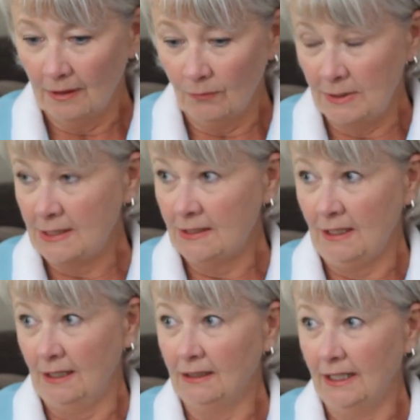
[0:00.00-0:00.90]
we still
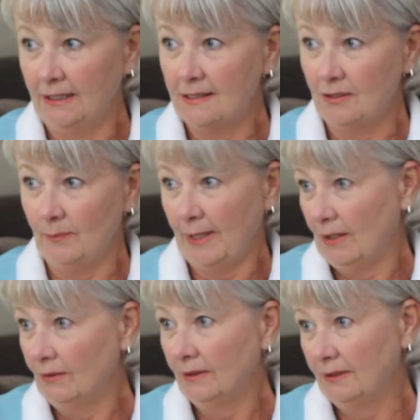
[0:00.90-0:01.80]
had lights and
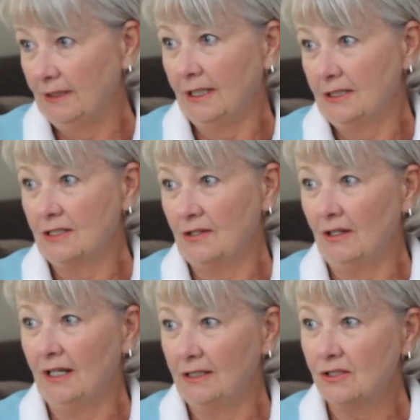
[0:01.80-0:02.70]
power, and I just
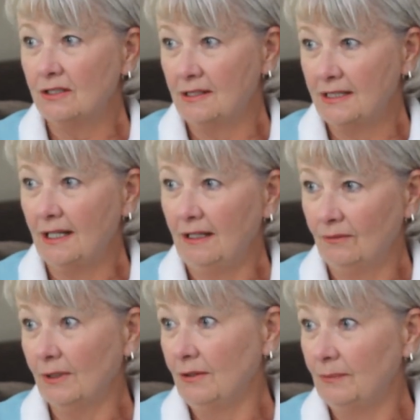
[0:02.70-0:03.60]
thought I should stay
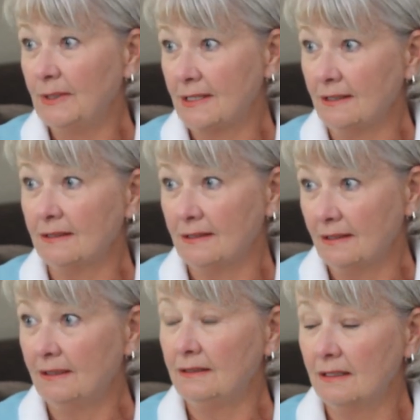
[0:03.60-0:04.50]
and run the business.
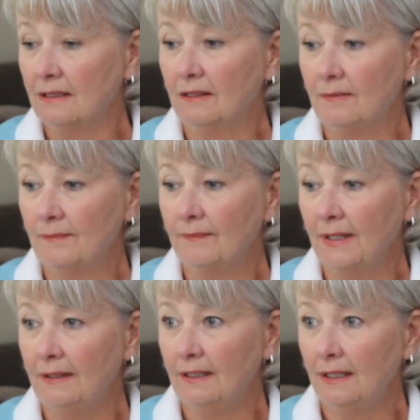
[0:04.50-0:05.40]
And
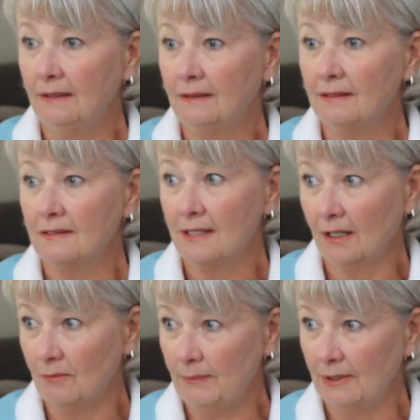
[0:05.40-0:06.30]
then the
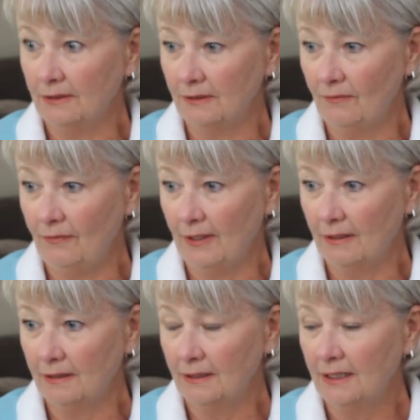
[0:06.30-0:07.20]
second building
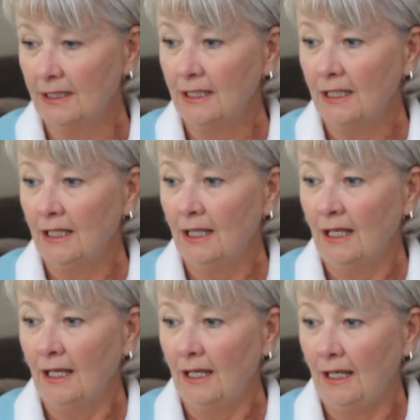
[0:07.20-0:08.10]
fell,
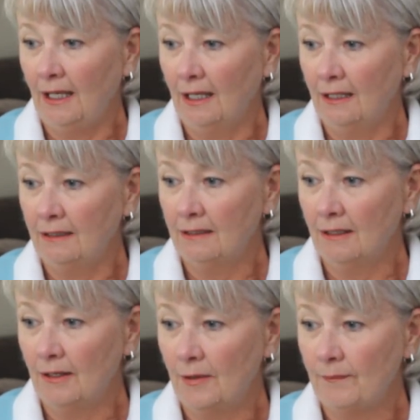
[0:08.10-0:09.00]
and
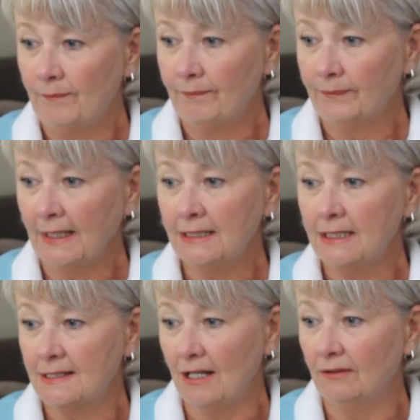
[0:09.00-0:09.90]
it
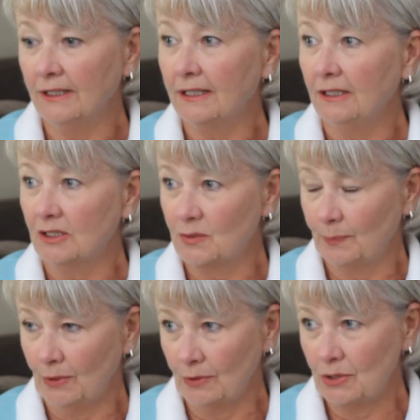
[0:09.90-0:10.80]
did sound like an
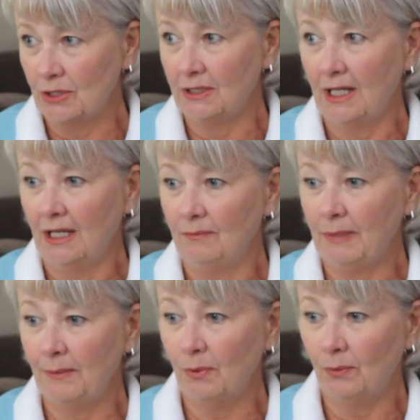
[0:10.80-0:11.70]
explosion, and
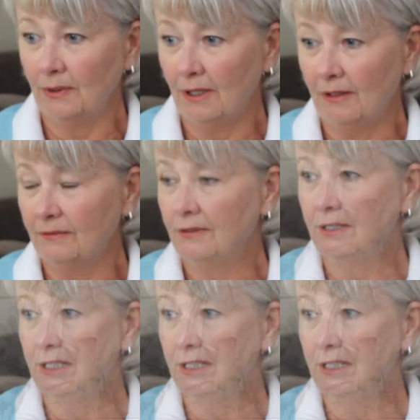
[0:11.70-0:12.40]
people were covered